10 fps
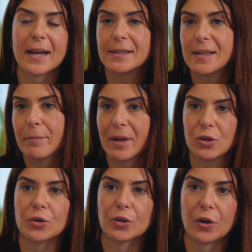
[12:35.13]
As I
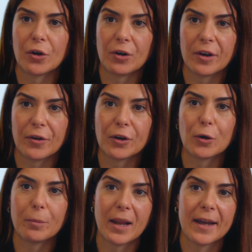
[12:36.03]
mentioned earlier,
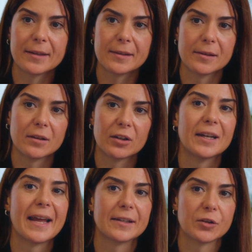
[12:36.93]
compliance is not
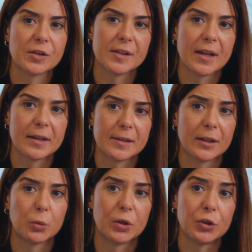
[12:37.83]
an exercise
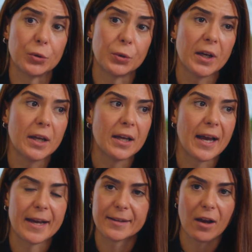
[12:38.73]
that we do
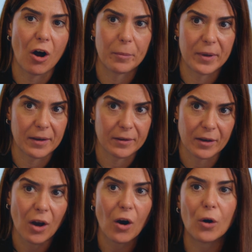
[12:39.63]
as a hobby,
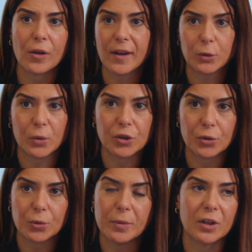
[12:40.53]
or that we
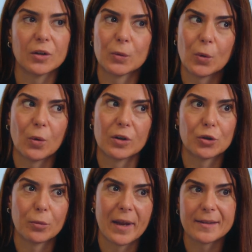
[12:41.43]
do because we
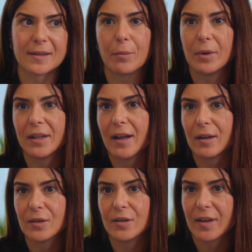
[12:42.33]
want to make somebody
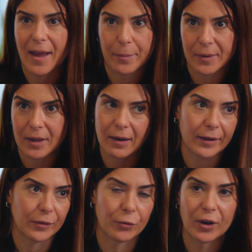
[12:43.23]
else happy,
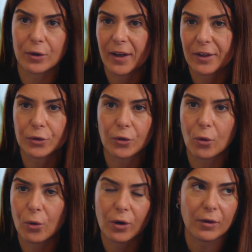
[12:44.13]
like the regulator
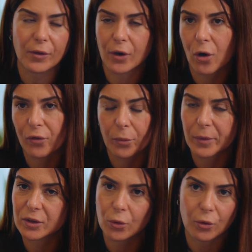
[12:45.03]
or the
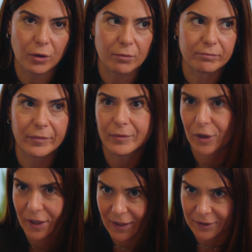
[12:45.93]
government or
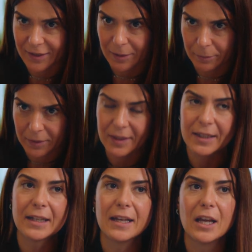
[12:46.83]
the legal team.
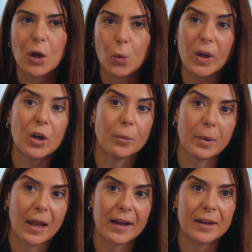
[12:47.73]
We
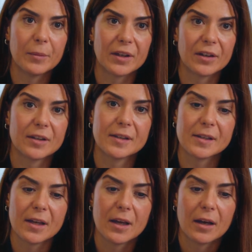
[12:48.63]
comply
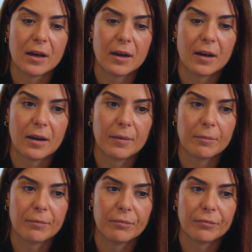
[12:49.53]
because
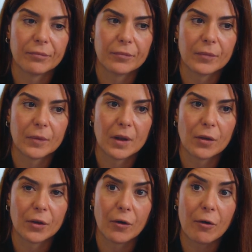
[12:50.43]

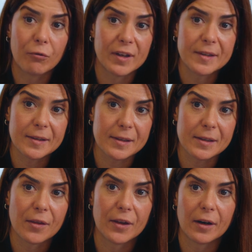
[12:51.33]
there are
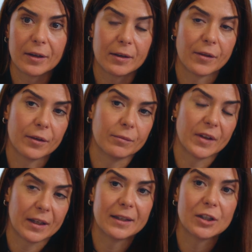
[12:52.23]
risks
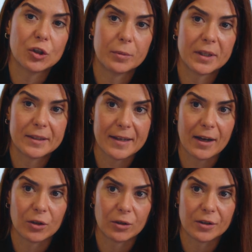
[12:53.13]
that need to be
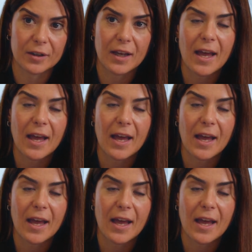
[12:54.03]
tackled.